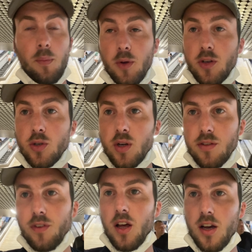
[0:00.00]
you enjoyed the
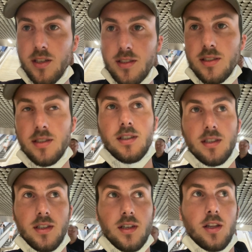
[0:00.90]
vlog.
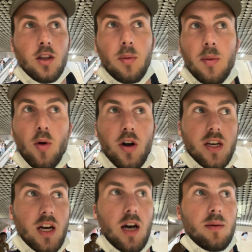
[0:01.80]
There'll be more to
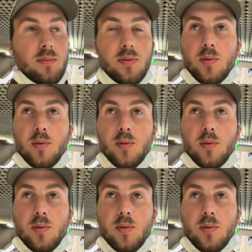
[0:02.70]
come.